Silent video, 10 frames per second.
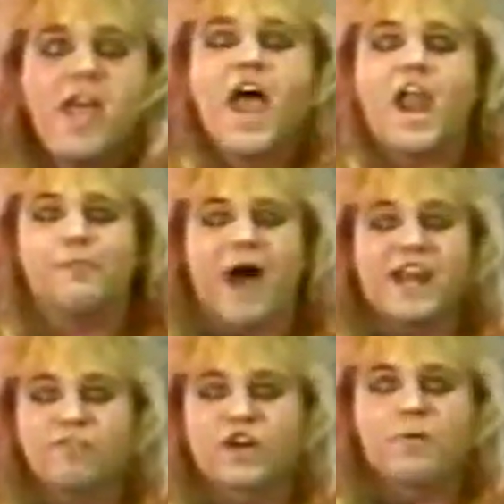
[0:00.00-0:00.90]
And I might
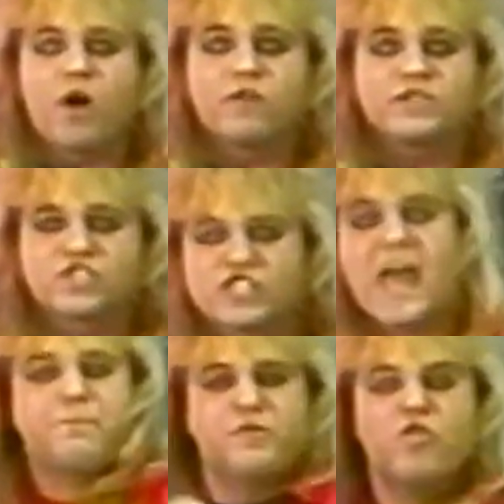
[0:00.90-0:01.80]
even come over and
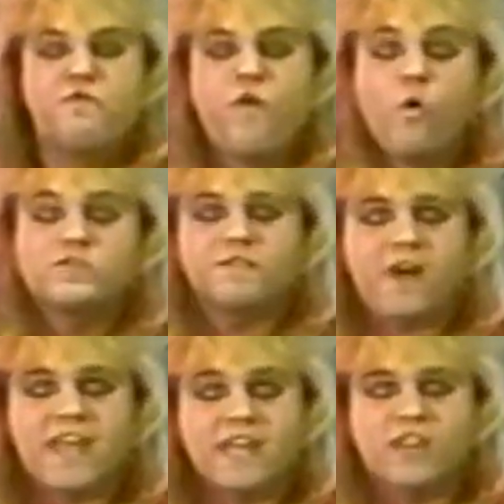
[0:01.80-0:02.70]
slap you fools if I get the